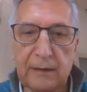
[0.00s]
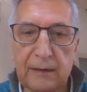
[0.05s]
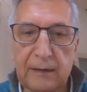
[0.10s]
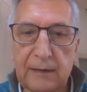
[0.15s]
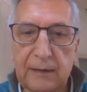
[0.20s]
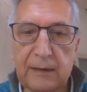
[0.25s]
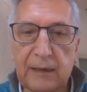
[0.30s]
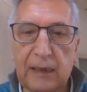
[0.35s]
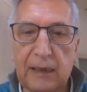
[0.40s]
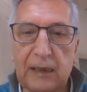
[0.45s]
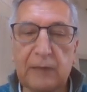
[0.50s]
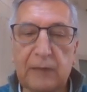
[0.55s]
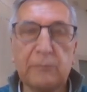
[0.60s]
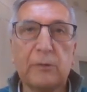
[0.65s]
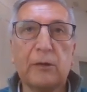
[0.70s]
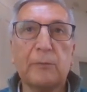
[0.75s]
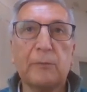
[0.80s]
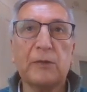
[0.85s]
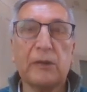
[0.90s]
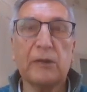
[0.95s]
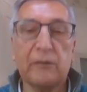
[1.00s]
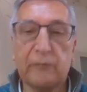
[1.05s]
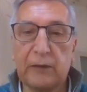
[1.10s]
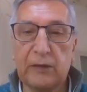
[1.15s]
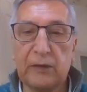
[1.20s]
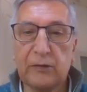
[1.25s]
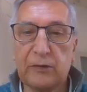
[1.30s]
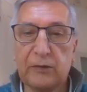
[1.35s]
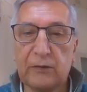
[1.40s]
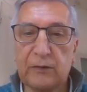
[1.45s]
describe
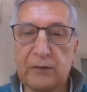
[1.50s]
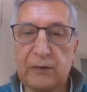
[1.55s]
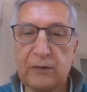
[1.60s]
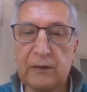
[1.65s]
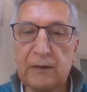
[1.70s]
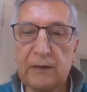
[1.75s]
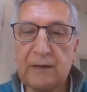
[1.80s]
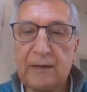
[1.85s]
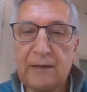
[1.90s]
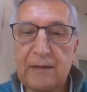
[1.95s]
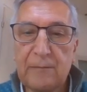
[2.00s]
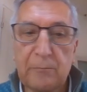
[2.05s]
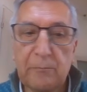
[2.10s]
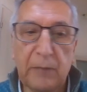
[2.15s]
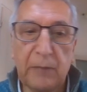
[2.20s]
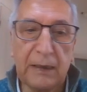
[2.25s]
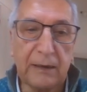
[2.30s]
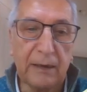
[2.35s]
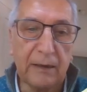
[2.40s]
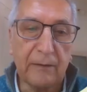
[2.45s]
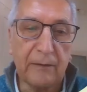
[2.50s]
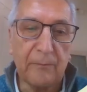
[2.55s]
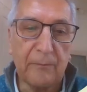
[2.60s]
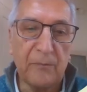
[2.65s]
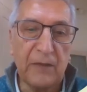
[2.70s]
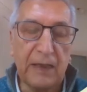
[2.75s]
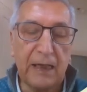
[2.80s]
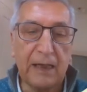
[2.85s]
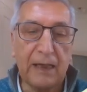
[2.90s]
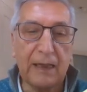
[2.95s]
observations. Better,
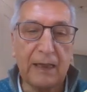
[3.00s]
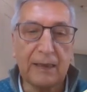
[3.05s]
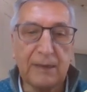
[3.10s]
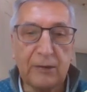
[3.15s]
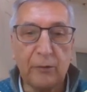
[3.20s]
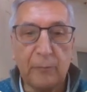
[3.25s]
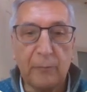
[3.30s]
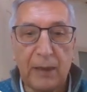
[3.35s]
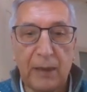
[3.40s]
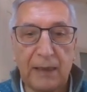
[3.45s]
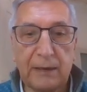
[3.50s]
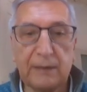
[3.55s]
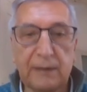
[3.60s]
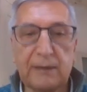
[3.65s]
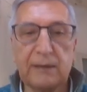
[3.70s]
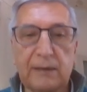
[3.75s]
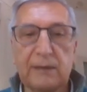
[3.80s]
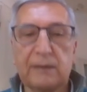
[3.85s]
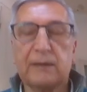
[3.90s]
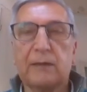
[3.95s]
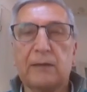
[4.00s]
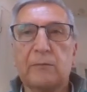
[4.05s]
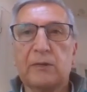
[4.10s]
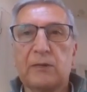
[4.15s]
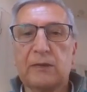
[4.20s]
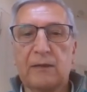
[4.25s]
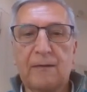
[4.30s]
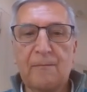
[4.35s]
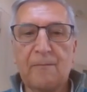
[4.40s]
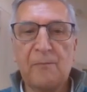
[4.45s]
they are axiomatic
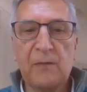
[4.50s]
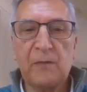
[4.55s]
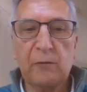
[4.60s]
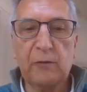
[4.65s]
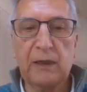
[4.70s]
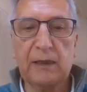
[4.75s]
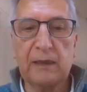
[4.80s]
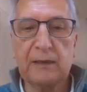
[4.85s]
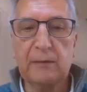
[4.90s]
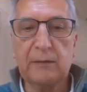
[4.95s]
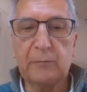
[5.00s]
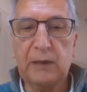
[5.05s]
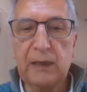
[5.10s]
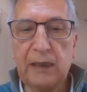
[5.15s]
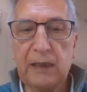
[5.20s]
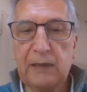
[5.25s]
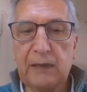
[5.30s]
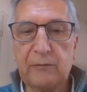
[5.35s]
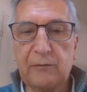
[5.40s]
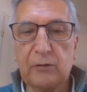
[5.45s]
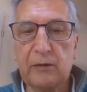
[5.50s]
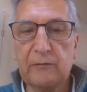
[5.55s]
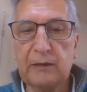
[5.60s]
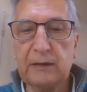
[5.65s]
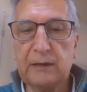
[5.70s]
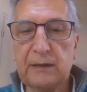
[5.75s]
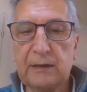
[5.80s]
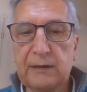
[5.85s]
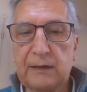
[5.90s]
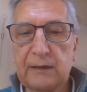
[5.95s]
systems where the behavior of
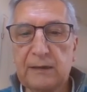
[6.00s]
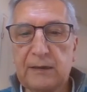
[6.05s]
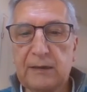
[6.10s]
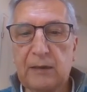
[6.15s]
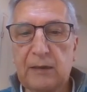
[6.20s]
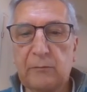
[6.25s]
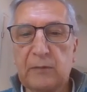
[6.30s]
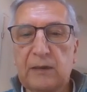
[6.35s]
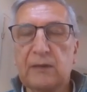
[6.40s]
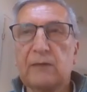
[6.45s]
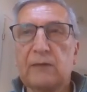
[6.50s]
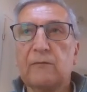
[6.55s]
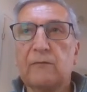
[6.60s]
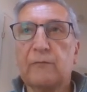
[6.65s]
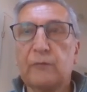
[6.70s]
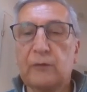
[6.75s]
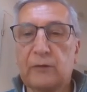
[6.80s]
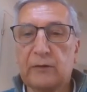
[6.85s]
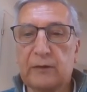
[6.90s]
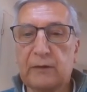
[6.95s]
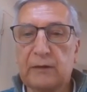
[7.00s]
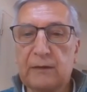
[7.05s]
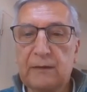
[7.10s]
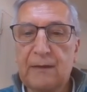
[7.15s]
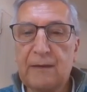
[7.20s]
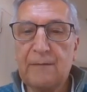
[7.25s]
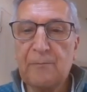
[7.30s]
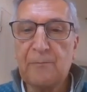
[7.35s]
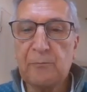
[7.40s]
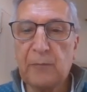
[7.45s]
any system is inferred
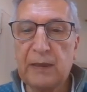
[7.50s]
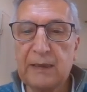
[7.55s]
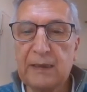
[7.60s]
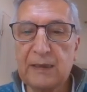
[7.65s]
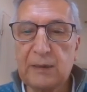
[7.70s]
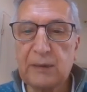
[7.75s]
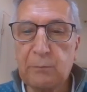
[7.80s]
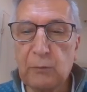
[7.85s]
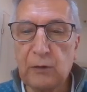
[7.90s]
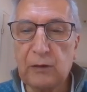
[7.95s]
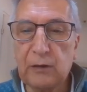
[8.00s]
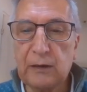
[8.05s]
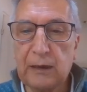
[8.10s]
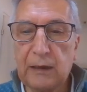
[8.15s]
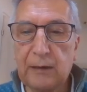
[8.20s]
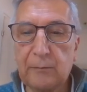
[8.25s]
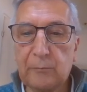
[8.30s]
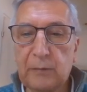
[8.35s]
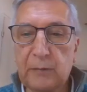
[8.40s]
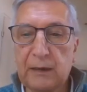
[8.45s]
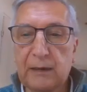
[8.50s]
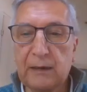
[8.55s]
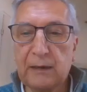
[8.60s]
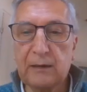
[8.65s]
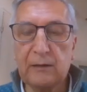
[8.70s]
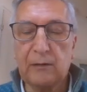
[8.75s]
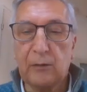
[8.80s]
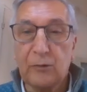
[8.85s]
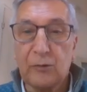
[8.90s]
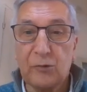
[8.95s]
by a small
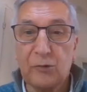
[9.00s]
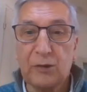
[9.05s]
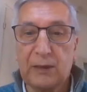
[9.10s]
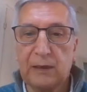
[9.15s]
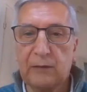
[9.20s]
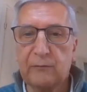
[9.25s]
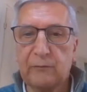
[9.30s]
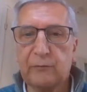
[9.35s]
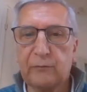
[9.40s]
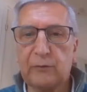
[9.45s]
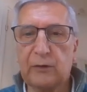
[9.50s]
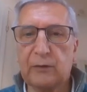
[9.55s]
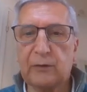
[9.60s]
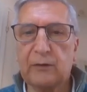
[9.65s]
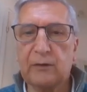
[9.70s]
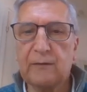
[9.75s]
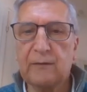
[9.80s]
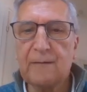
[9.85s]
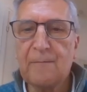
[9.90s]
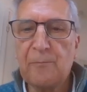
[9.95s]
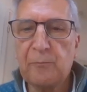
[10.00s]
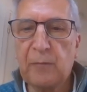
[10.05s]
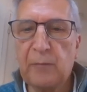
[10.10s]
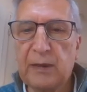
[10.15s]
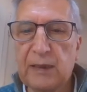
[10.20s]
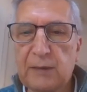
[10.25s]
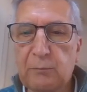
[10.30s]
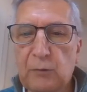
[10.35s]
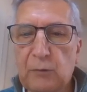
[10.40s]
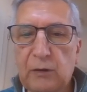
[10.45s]
number, logically inferred, by
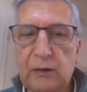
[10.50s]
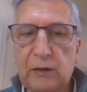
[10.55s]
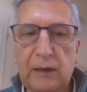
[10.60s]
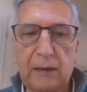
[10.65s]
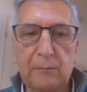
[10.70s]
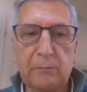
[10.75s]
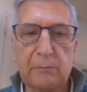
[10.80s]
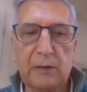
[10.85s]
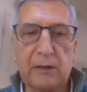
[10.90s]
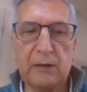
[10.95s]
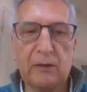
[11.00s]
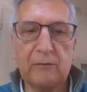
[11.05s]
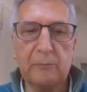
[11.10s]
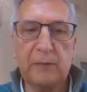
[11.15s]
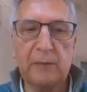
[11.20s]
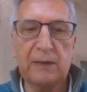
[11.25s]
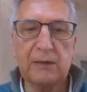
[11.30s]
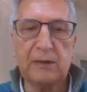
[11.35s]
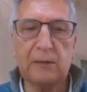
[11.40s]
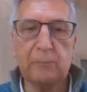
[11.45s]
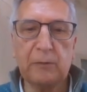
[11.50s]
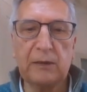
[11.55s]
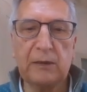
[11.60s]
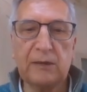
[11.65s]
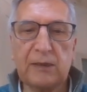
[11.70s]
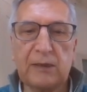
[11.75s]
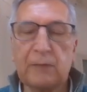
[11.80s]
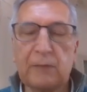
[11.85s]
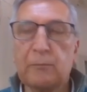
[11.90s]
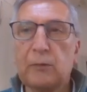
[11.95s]
a small number of basic
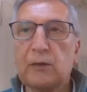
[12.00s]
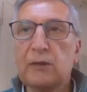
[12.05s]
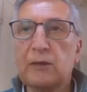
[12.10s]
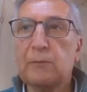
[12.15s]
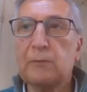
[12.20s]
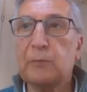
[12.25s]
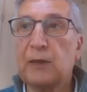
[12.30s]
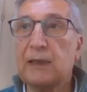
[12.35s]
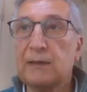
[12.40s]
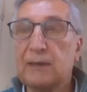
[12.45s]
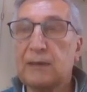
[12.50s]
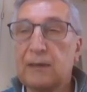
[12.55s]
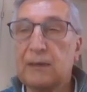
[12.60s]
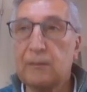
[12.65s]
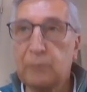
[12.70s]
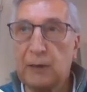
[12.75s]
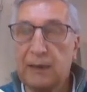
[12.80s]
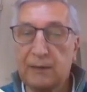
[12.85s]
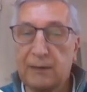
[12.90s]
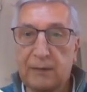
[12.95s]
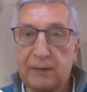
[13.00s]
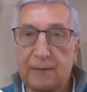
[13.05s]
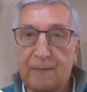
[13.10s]
principles plus